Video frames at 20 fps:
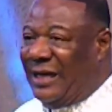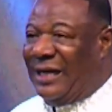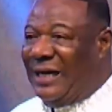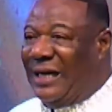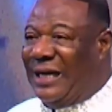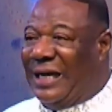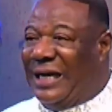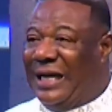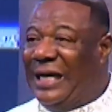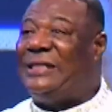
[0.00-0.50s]

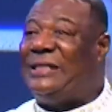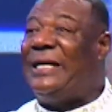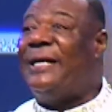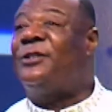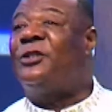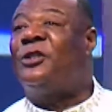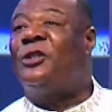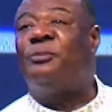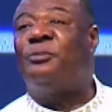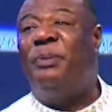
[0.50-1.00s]
is a
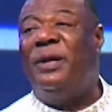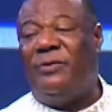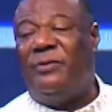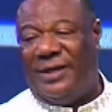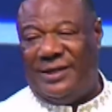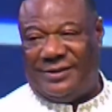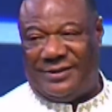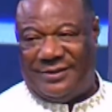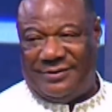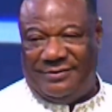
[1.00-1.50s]
spirit.
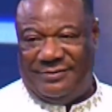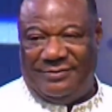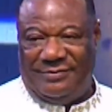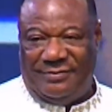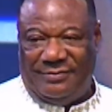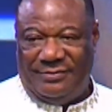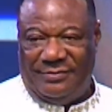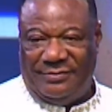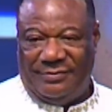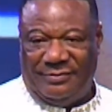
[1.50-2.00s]

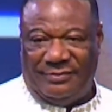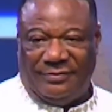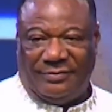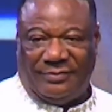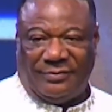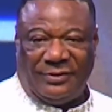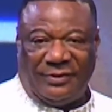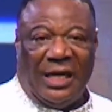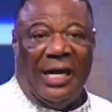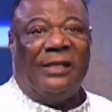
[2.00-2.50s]

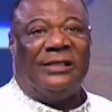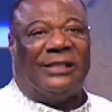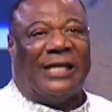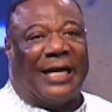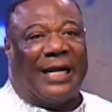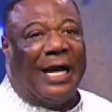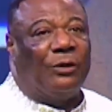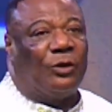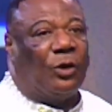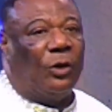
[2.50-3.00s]
Second
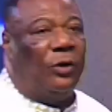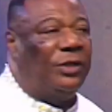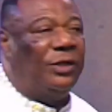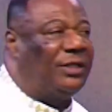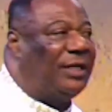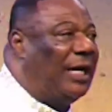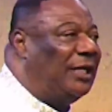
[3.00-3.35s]
Corinthians